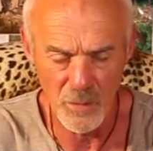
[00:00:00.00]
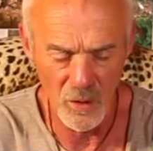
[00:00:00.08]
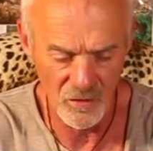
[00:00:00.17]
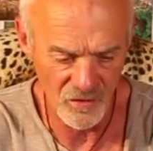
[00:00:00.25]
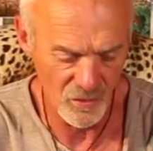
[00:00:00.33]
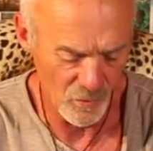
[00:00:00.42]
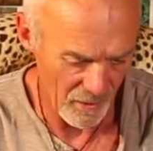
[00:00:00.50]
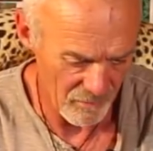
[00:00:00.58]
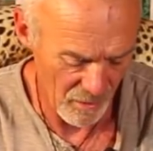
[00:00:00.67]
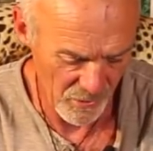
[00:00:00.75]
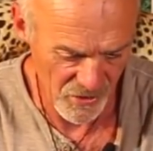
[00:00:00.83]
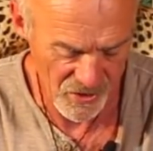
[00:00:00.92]
blocks and all that
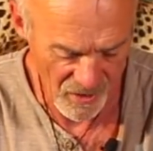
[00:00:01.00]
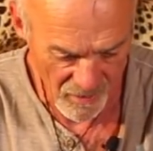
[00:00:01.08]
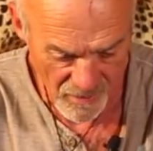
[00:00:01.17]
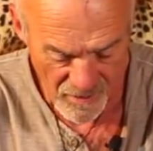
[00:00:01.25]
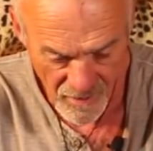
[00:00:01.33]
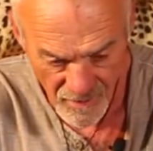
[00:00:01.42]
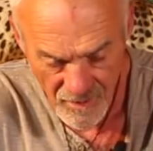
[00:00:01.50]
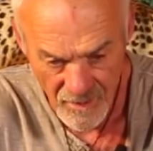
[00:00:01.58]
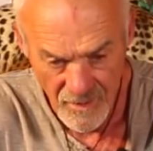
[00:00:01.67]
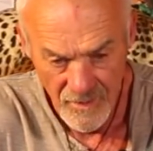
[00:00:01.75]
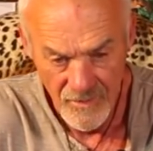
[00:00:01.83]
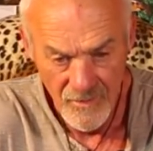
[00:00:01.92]
rubbish.
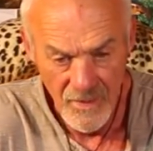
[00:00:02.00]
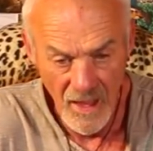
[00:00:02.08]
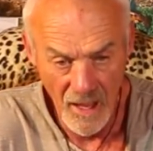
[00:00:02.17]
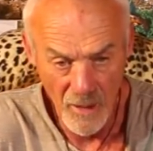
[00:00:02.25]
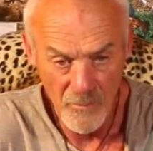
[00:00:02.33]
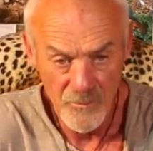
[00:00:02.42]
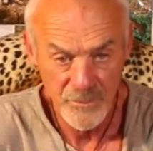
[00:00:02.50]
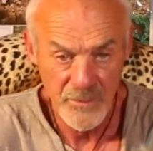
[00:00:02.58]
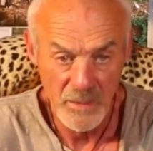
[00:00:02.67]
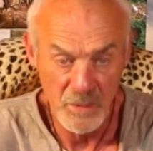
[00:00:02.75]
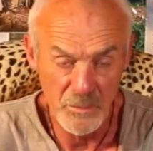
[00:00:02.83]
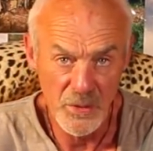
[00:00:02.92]

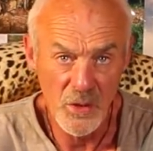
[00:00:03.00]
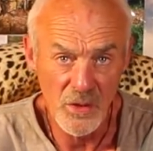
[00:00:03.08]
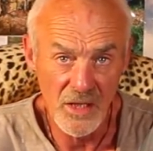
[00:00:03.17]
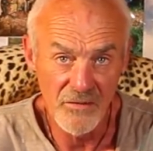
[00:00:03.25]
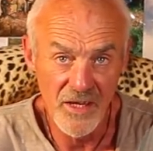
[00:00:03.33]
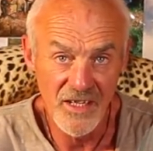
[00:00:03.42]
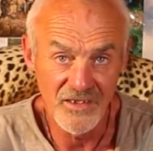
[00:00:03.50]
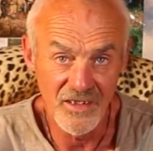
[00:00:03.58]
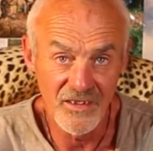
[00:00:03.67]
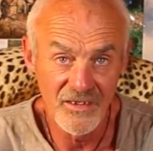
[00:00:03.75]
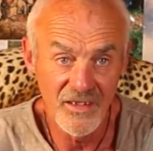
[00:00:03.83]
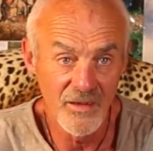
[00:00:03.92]
But the beauty of these
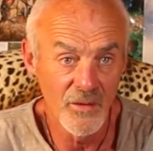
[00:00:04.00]
is